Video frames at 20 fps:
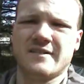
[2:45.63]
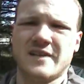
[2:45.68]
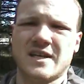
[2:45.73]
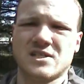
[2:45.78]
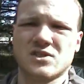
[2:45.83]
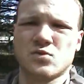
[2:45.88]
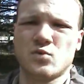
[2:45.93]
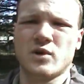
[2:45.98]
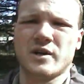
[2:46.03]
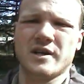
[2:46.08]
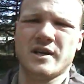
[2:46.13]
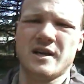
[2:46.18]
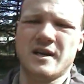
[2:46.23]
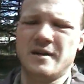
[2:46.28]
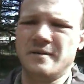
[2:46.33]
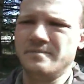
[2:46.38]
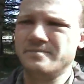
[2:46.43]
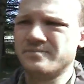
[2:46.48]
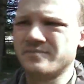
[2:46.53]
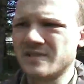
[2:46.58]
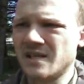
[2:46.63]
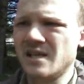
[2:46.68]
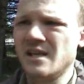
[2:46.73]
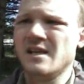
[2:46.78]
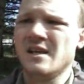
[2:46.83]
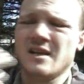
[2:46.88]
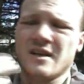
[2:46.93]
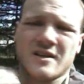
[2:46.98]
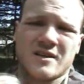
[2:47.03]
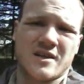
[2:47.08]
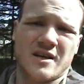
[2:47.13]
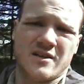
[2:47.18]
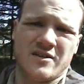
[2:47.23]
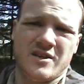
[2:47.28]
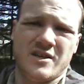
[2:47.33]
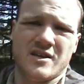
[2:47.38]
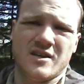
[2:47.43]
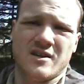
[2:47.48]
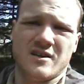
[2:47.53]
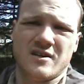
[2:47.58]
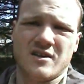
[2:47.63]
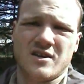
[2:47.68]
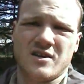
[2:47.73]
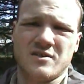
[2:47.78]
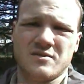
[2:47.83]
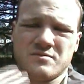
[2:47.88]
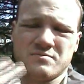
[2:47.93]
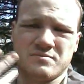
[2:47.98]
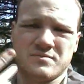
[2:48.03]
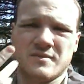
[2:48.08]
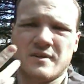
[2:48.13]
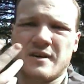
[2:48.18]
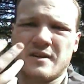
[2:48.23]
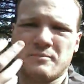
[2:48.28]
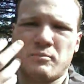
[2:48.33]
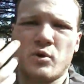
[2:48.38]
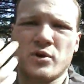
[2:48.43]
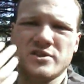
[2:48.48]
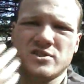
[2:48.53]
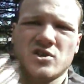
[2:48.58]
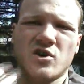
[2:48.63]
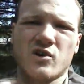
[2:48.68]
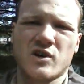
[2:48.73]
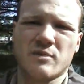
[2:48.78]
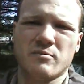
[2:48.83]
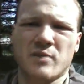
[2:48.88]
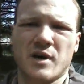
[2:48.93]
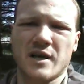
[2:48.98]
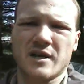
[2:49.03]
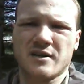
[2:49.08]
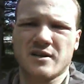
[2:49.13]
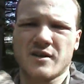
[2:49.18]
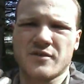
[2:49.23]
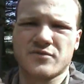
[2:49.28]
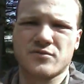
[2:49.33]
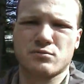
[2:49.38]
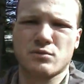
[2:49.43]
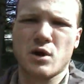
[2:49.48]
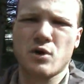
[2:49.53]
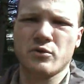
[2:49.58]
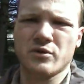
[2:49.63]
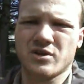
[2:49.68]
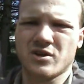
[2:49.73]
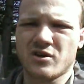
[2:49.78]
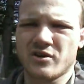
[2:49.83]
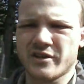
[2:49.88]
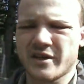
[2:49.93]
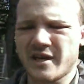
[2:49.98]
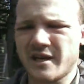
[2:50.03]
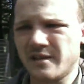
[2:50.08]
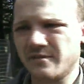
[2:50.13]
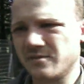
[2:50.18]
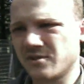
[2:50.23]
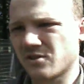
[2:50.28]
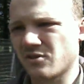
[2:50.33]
that's what got the poison oak in my throat and all that.